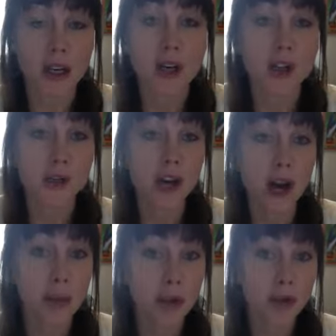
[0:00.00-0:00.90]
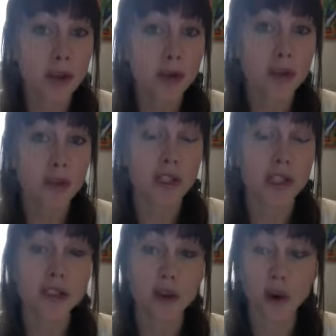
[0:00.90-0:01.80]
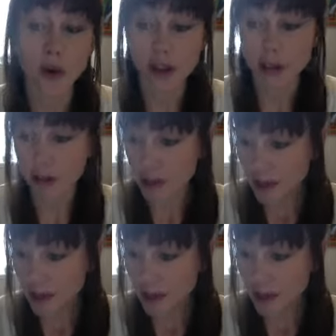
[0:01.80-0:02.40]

So topical use of essential oils